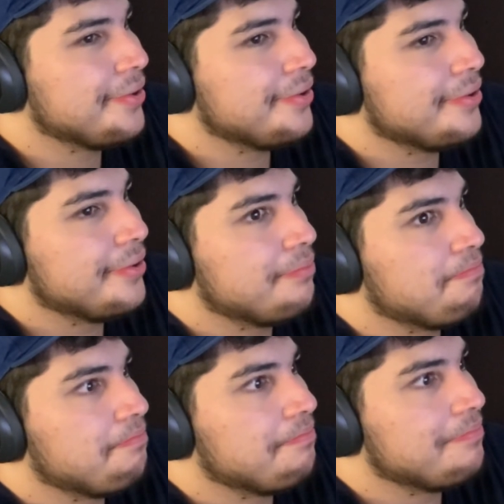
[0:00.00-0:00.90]

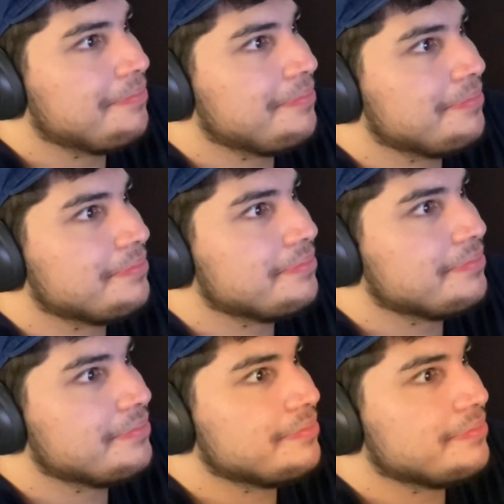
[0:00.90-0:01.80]

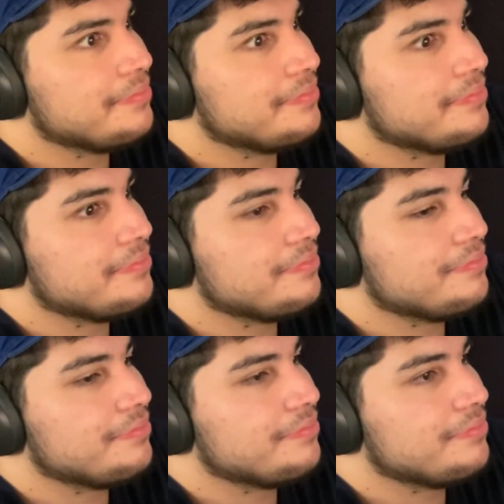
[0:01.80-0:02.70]

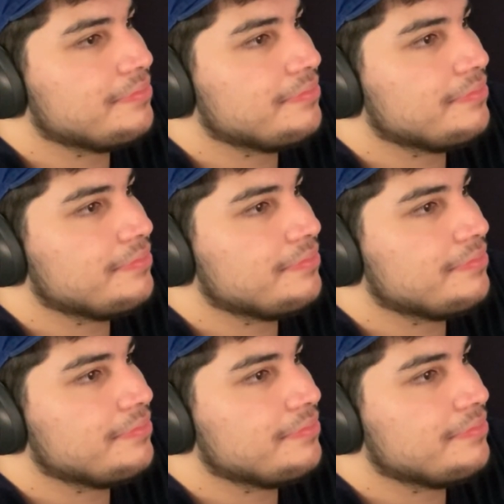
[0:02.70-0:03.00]
(silence)